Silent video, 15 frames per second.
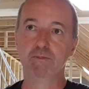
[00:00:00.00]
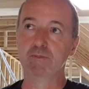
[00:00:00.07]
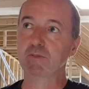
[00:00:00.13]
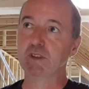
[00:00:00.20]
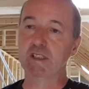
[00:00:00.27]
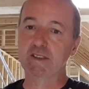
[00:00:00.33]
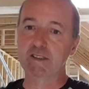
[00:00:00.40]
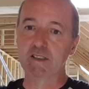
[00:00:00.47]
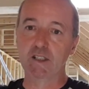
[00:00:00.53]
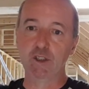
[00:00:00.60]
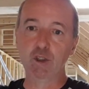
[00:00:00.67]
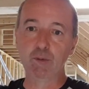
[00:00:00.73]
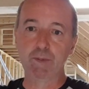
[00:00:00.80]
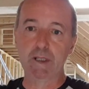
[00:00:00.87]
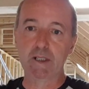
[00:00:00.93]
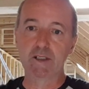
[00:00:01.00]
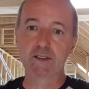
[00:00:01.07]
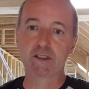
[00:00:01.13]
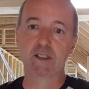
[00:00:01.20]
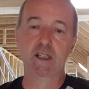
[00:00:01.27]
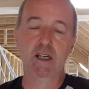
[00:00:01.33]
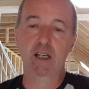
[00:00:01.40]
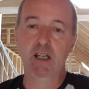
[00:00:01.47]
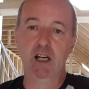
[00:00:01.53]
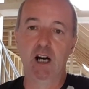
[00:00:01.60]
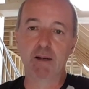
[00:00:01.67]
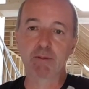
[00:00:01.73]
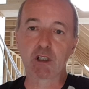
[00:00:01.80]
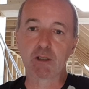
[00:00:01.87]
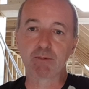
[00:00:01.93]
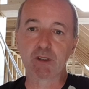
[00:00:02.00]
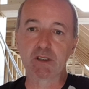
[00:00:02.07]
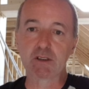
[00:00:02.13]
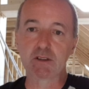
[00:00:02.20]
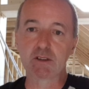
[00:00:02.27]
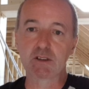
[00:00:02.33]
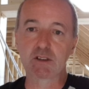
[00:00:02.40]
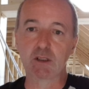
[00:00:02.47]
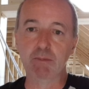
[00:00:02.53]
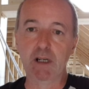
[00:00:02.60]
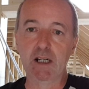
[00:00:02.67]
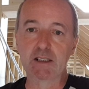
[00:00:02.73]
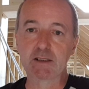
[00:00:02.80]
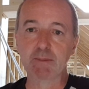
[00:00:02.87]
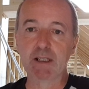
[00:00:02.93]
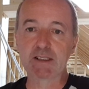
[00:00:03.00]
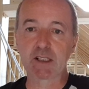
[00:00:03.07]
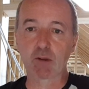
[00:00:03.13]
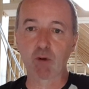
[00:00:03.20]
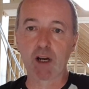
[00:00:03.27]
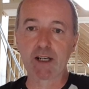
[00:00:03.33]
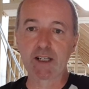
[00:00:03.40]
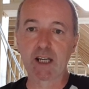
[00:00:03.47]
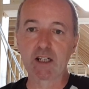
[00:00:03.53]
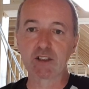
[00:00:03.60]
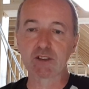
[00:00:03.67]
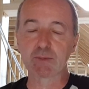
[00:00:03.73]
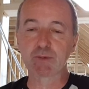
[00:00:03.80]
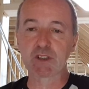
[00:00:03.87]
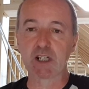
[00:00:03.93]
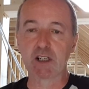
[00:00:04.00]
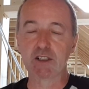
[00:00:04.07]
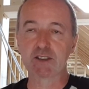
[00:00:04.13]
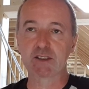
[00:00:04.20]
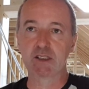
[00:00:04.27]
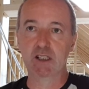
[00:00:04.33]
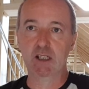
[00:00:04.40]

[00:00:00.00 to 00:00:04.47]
This is a new build. I'm going to put some domestic radiators upstairs.